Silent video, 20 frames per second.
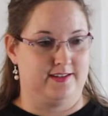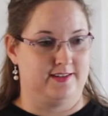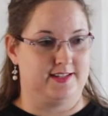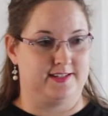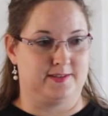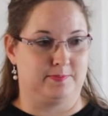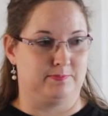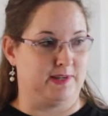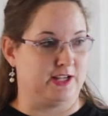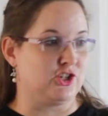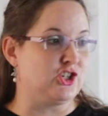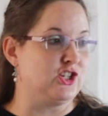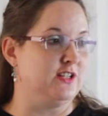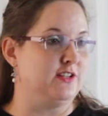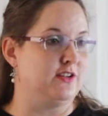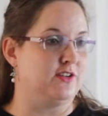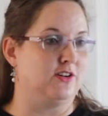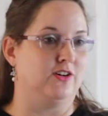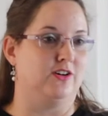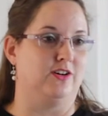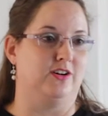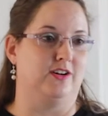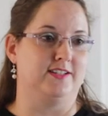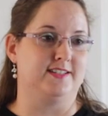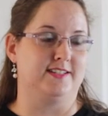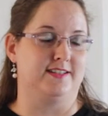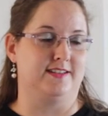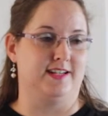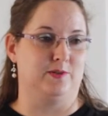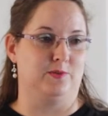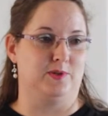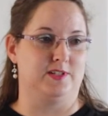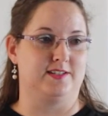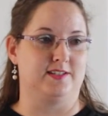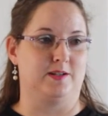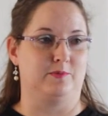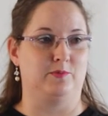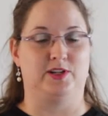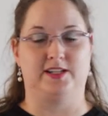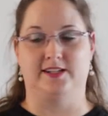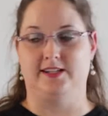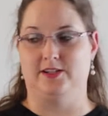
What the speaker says: this passion in our heart, and then when someone